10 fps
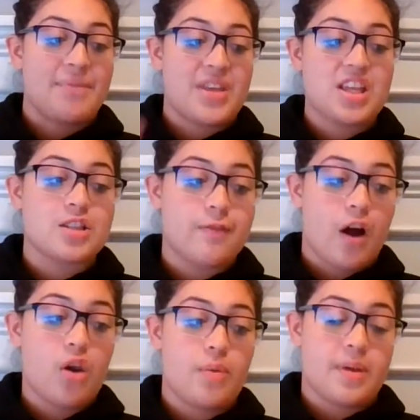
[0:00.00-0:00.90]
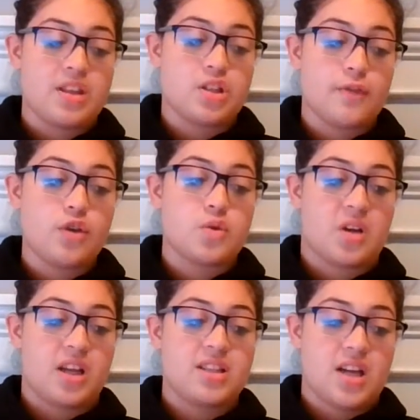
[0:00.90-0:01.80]
These follow-up interviews were
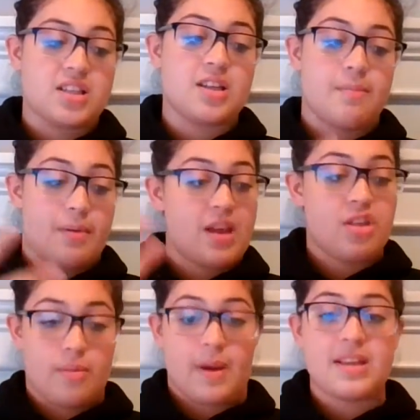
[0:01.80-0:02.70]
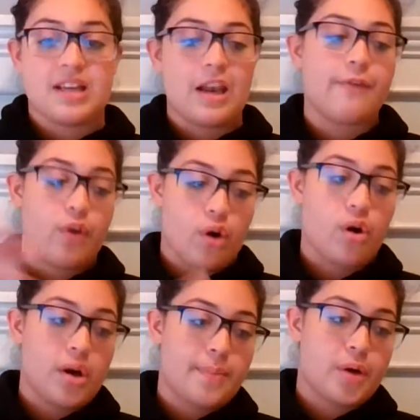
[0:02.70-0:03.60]
conducted either by telephone
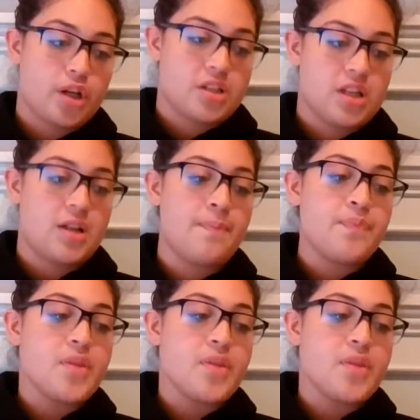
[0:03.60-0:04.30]
or in person,